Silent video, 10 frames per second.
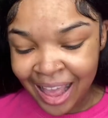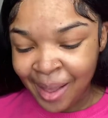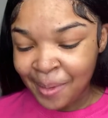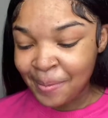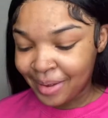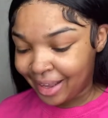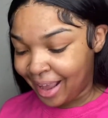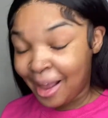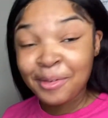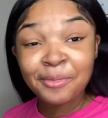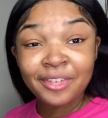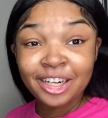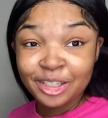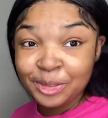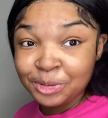But I'm finna
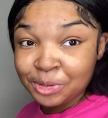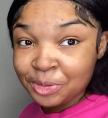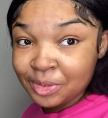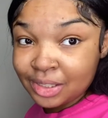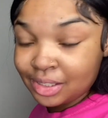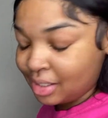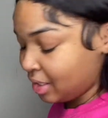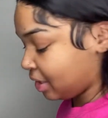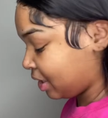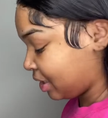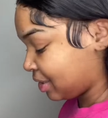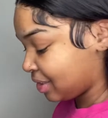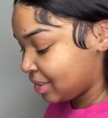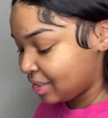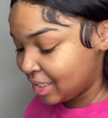use a length
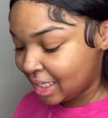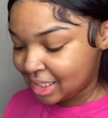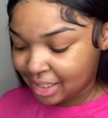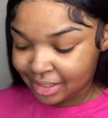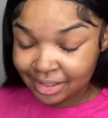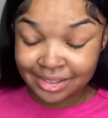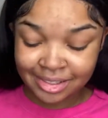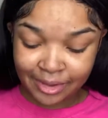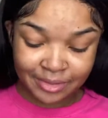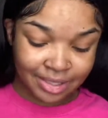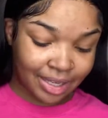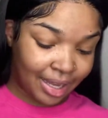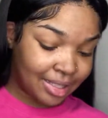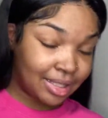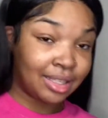16, 17,
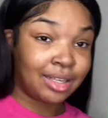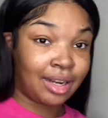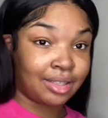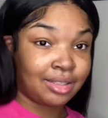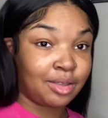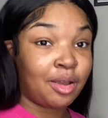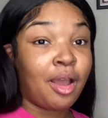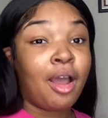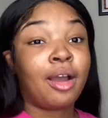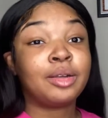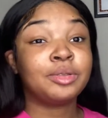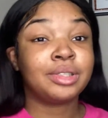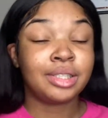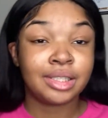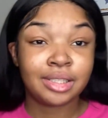18, and 19. I'm using
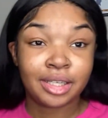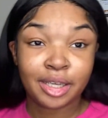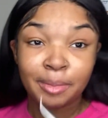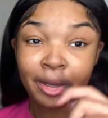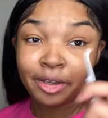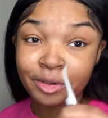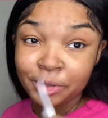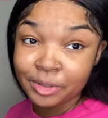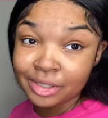16 in my inner corner,